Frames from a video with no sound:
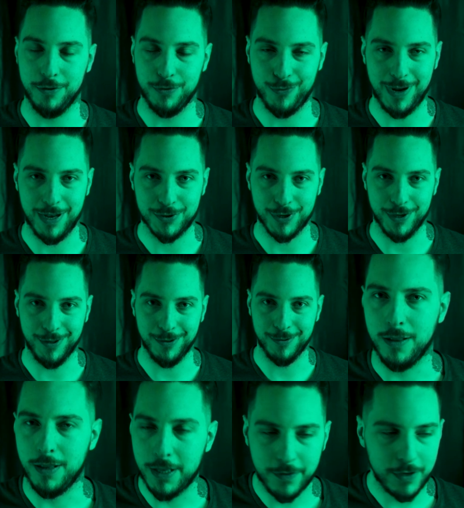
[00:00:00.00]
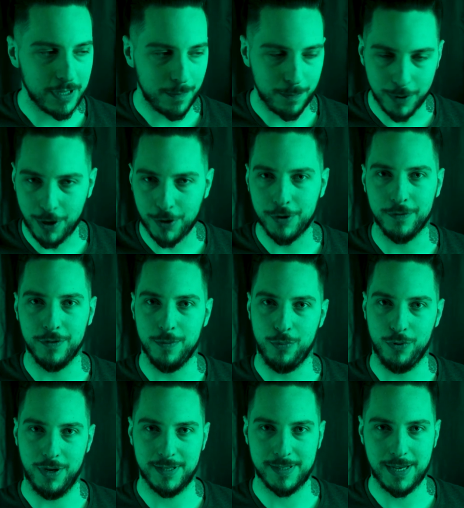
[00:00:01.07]
into Russian. Leaving the plot of the
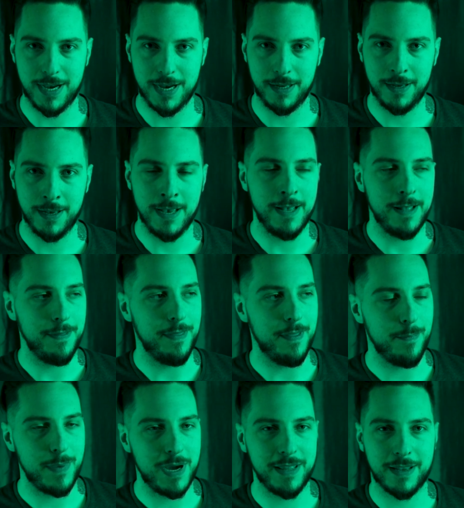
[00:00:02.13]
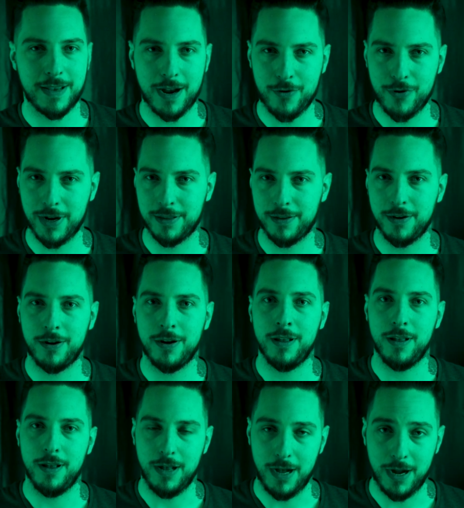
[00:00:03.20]
book aside, the main character,
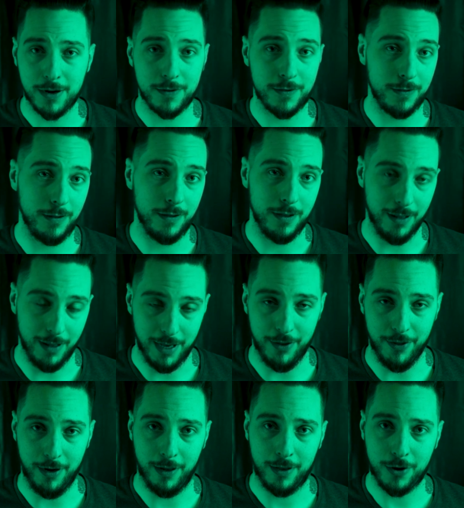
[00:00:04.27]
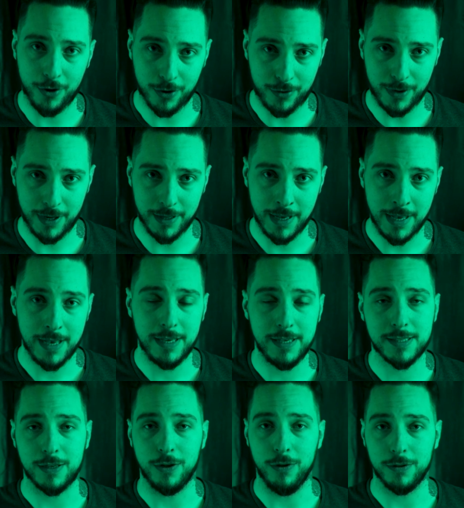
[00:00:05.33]
Arthur Lionel Corcoran,
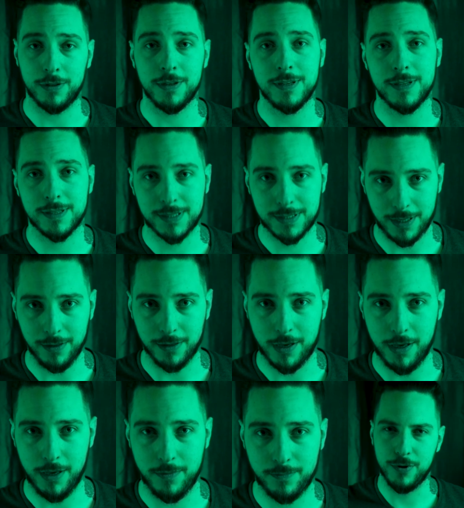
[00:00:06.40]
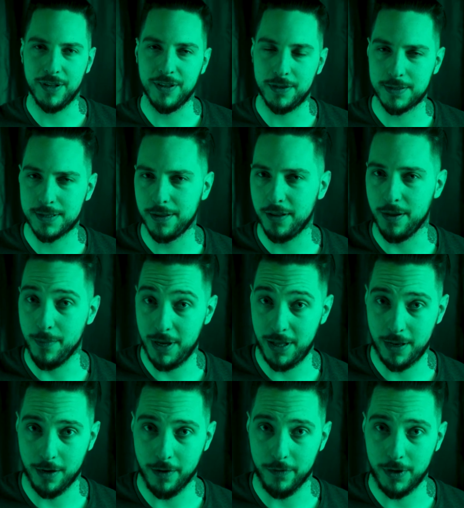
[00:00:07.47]
is called Stalky. To understand the
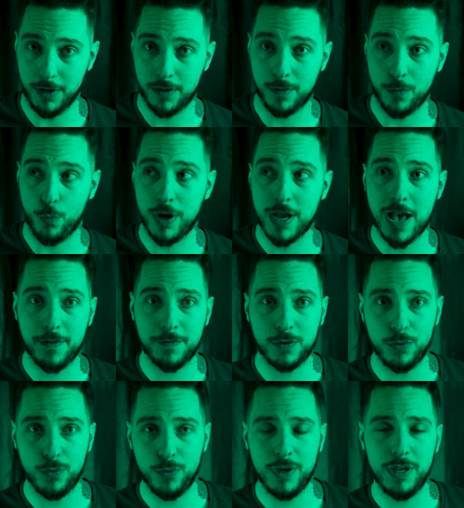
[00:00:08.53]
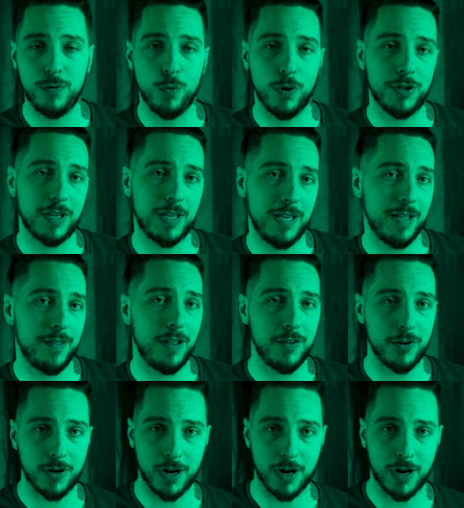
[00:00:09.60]
meaning of it, we have to read what he and other